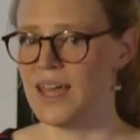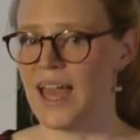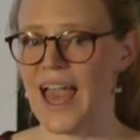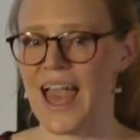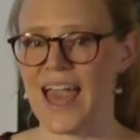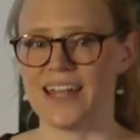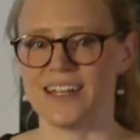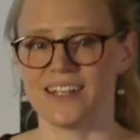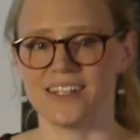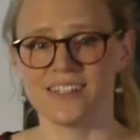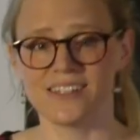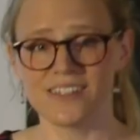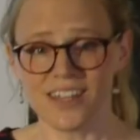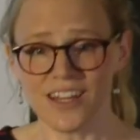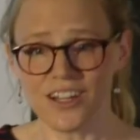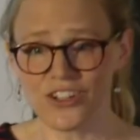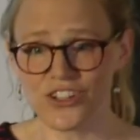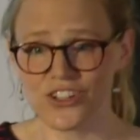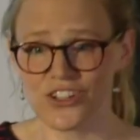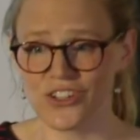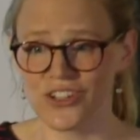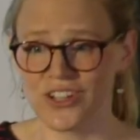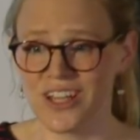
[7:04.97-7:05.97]
And as
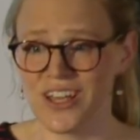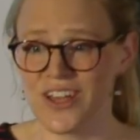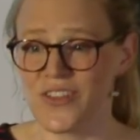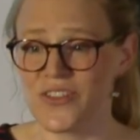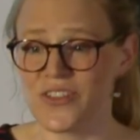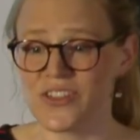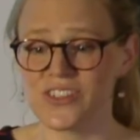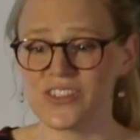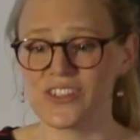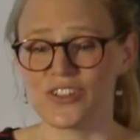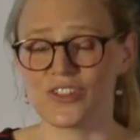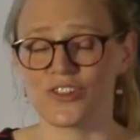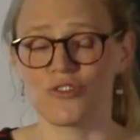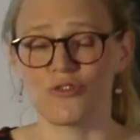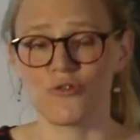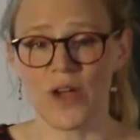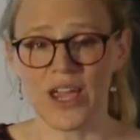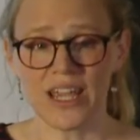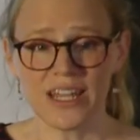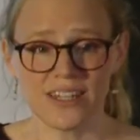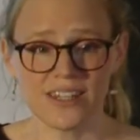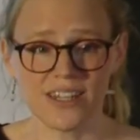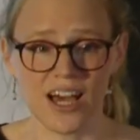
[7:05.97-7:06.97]
such, this is a
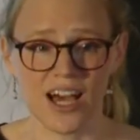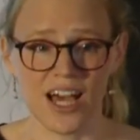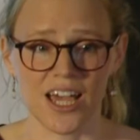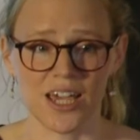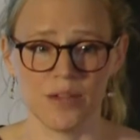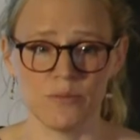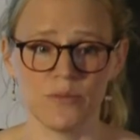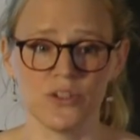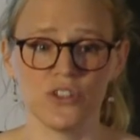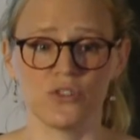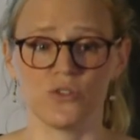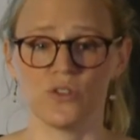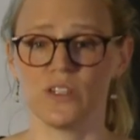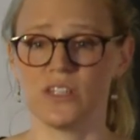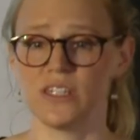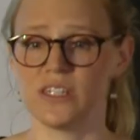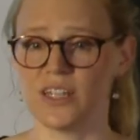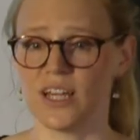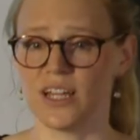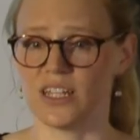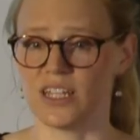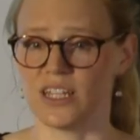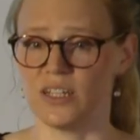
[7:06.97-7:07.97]
great time to
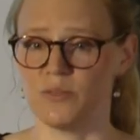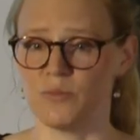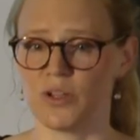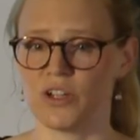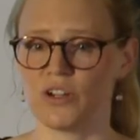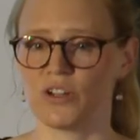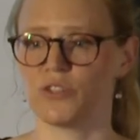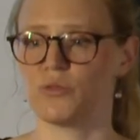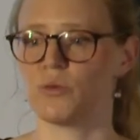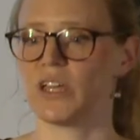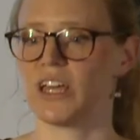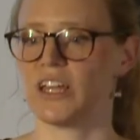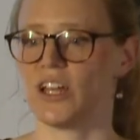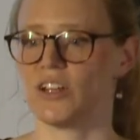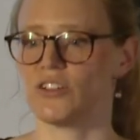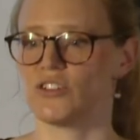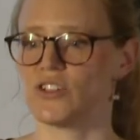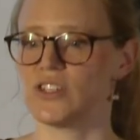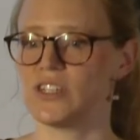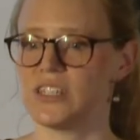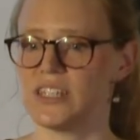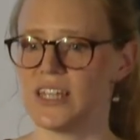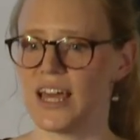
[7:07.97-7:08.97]
study because we can
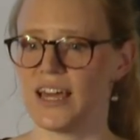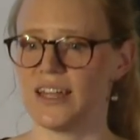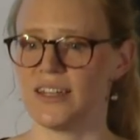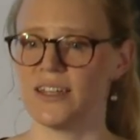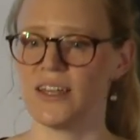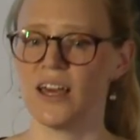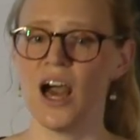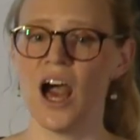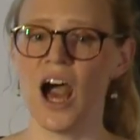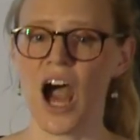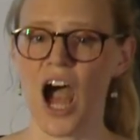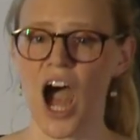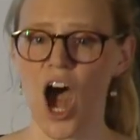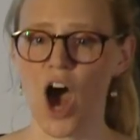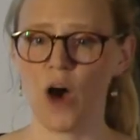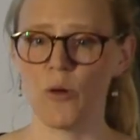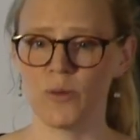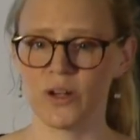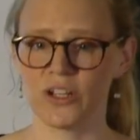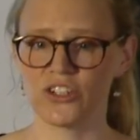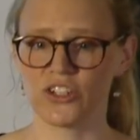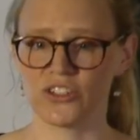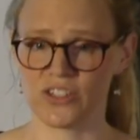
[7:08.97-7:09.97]
understand how
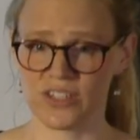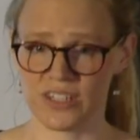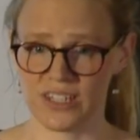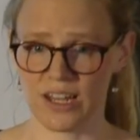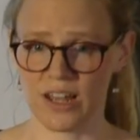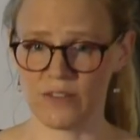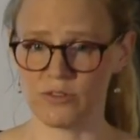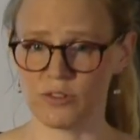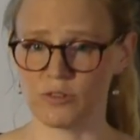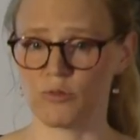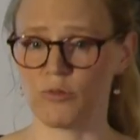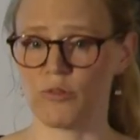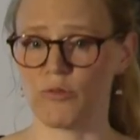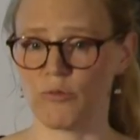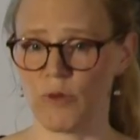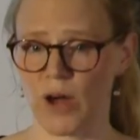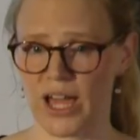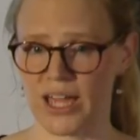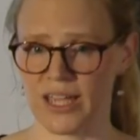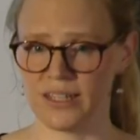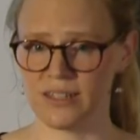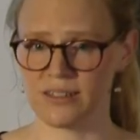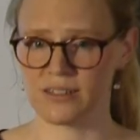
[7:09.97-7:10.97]
much sea level will
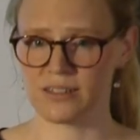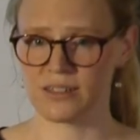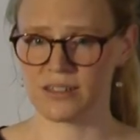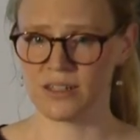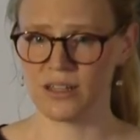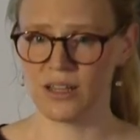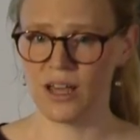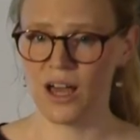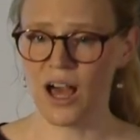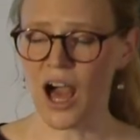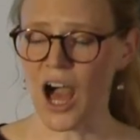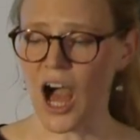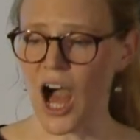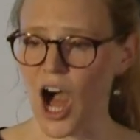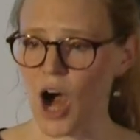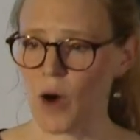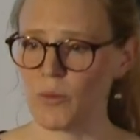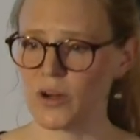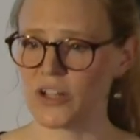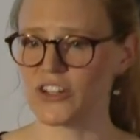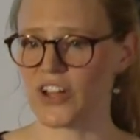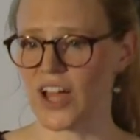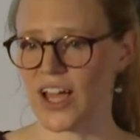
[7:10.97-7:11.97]
rise, how
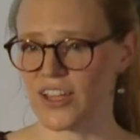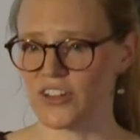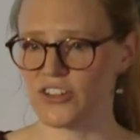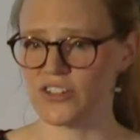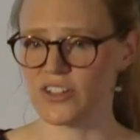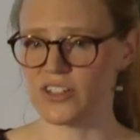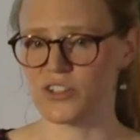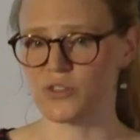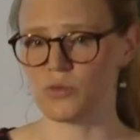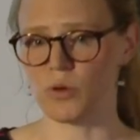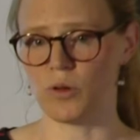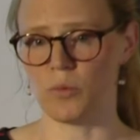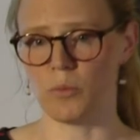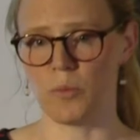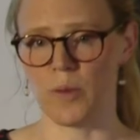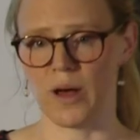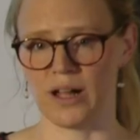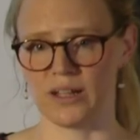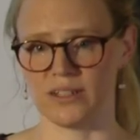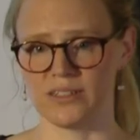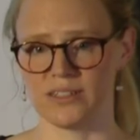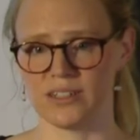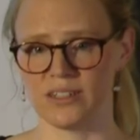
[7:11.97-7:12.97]
much ice sheets will
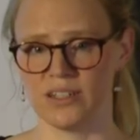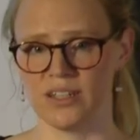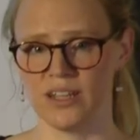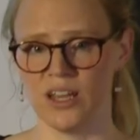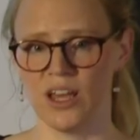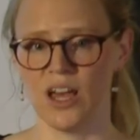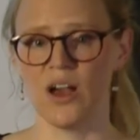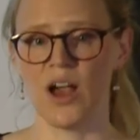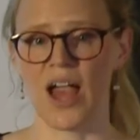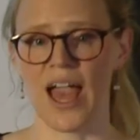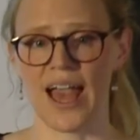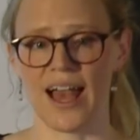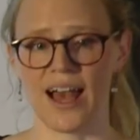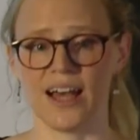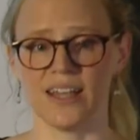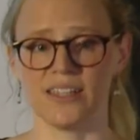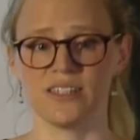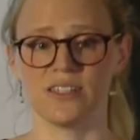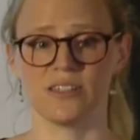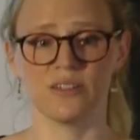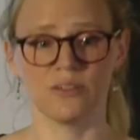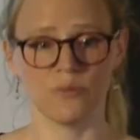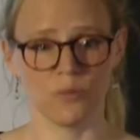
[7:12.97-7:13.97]
melt
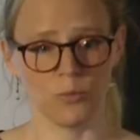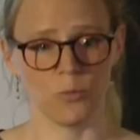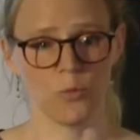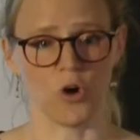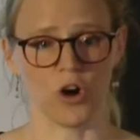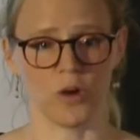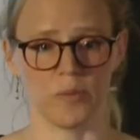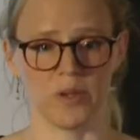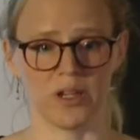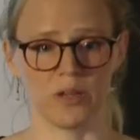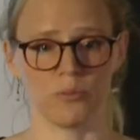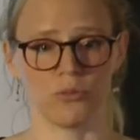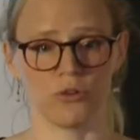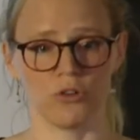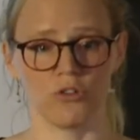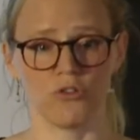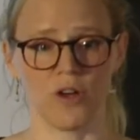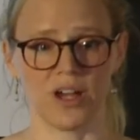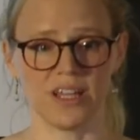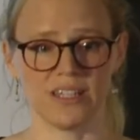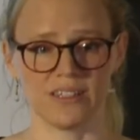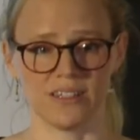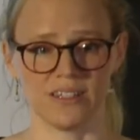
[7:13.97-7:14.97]
as warming
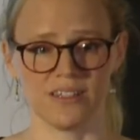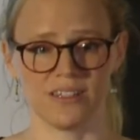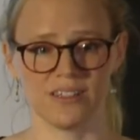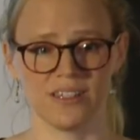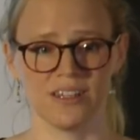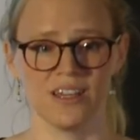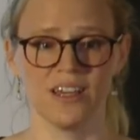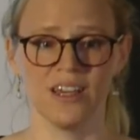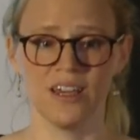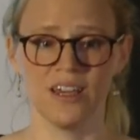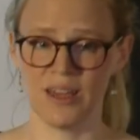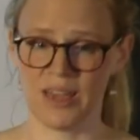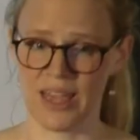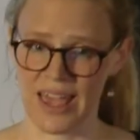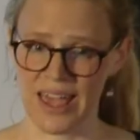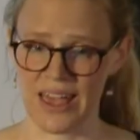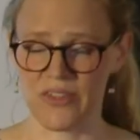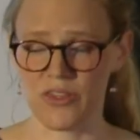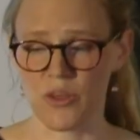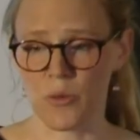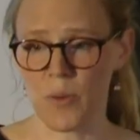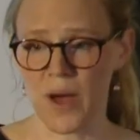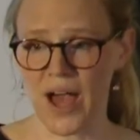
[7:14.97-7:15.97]
progresses in
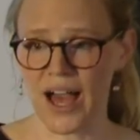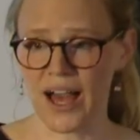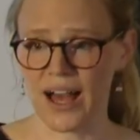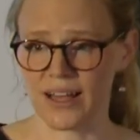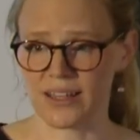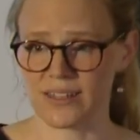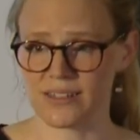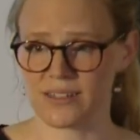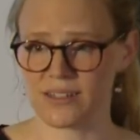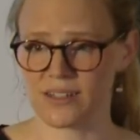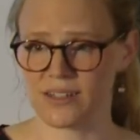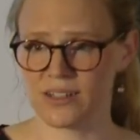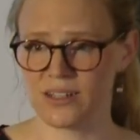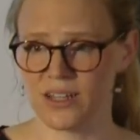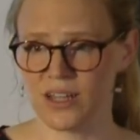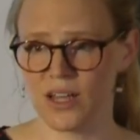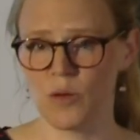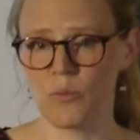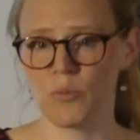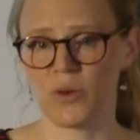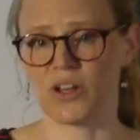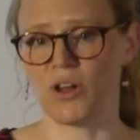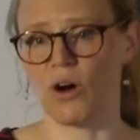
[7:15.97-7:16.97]
the past,
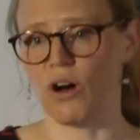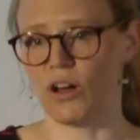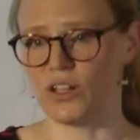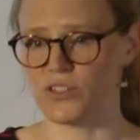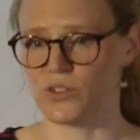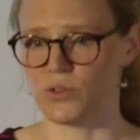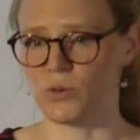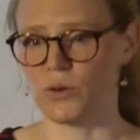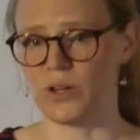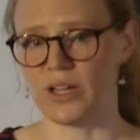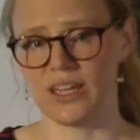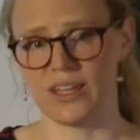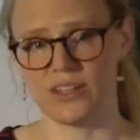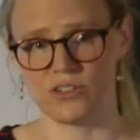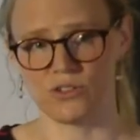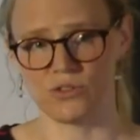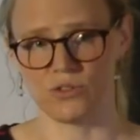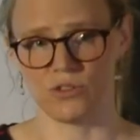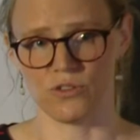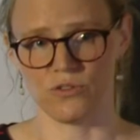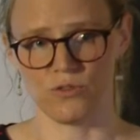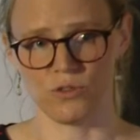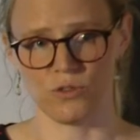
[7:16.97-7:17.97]
but also into
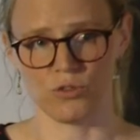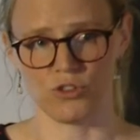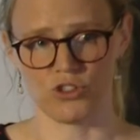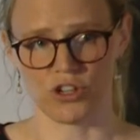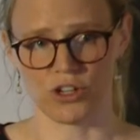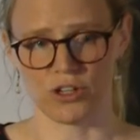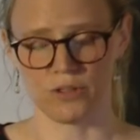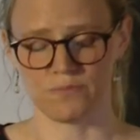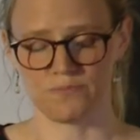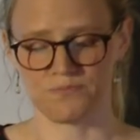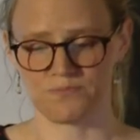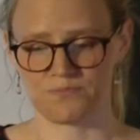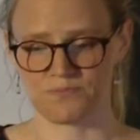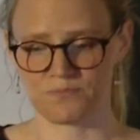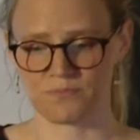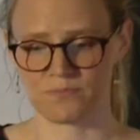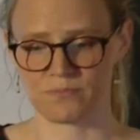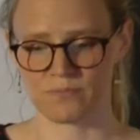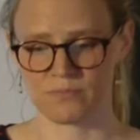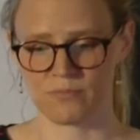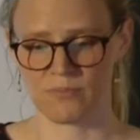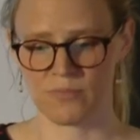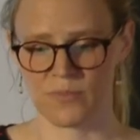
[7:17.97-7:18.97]
the future.
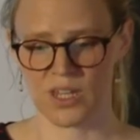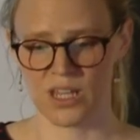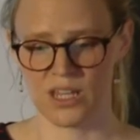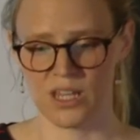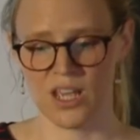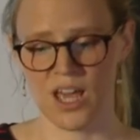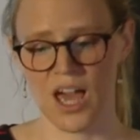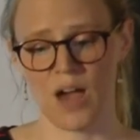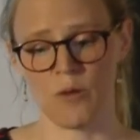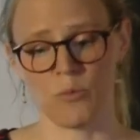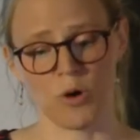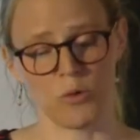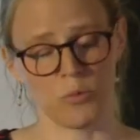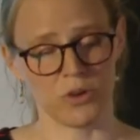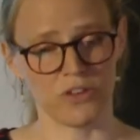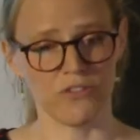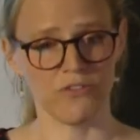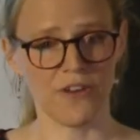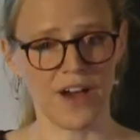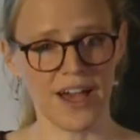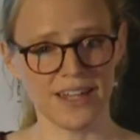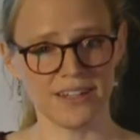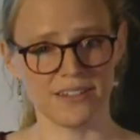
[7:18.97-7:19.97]
And what we
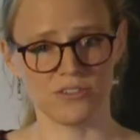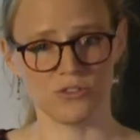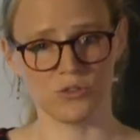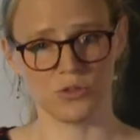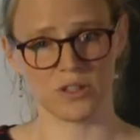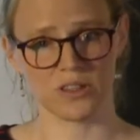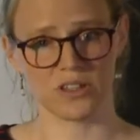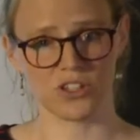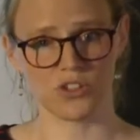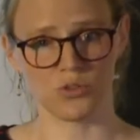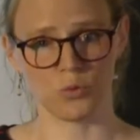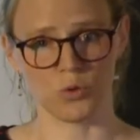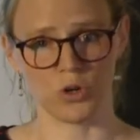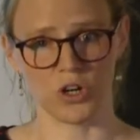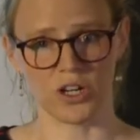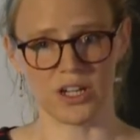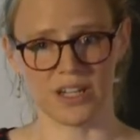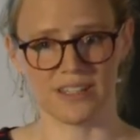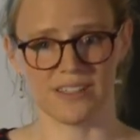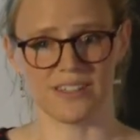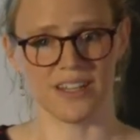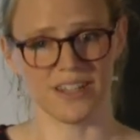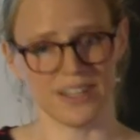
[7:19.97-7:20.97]
find doing this work
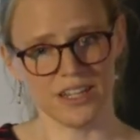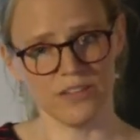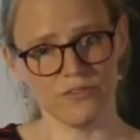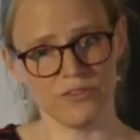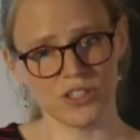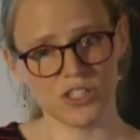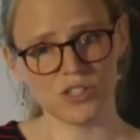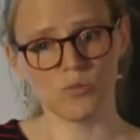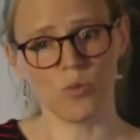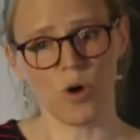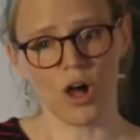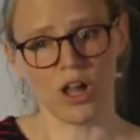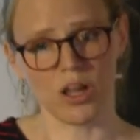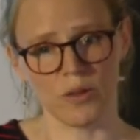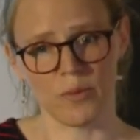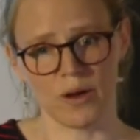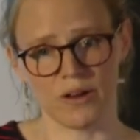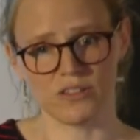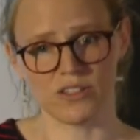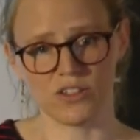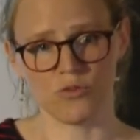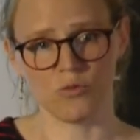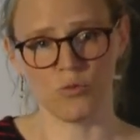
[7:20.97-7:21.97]
is that even small
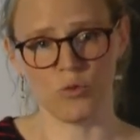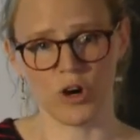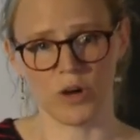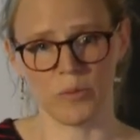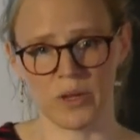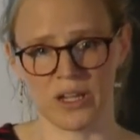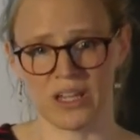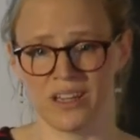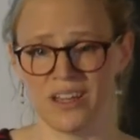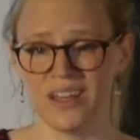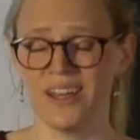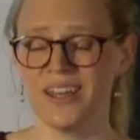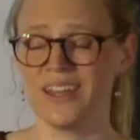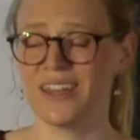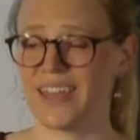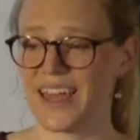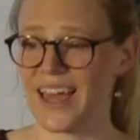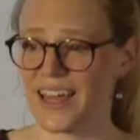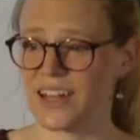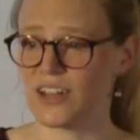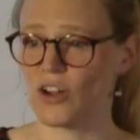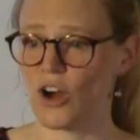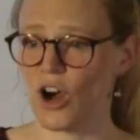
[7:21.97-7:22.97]
amounts of warming
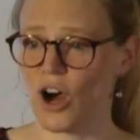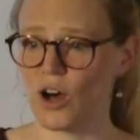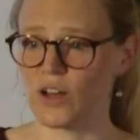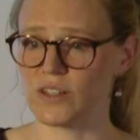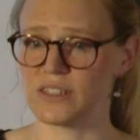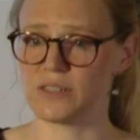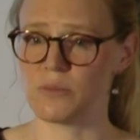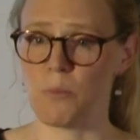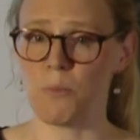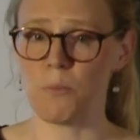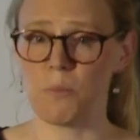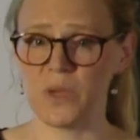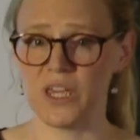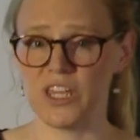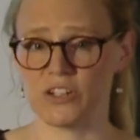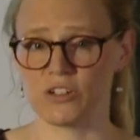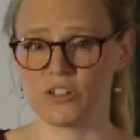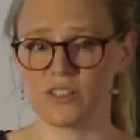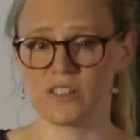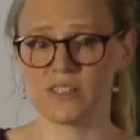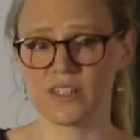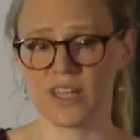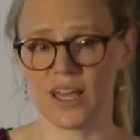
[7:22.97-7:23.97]
can cause
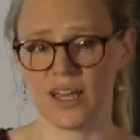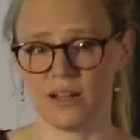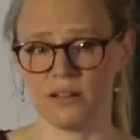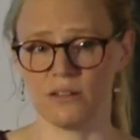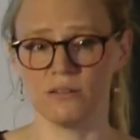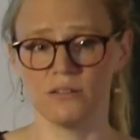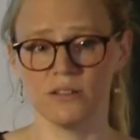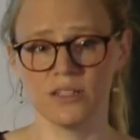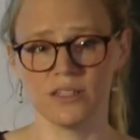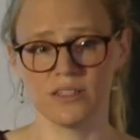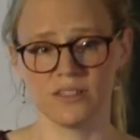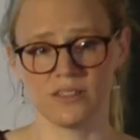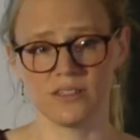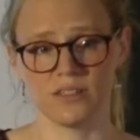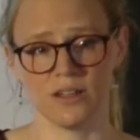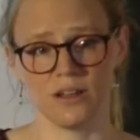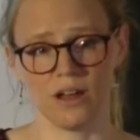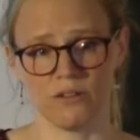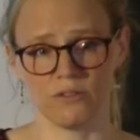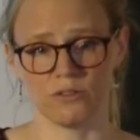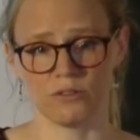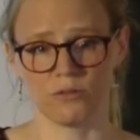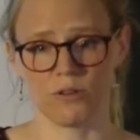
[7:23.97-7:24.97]
meter-scale sea
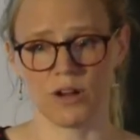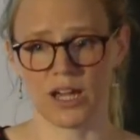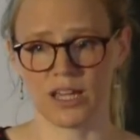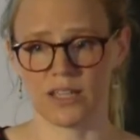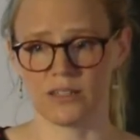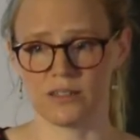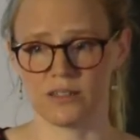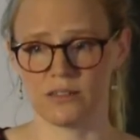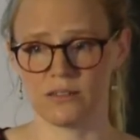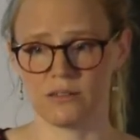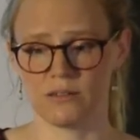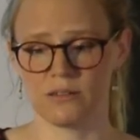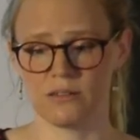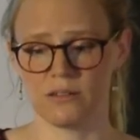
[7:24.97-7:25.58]
level rise.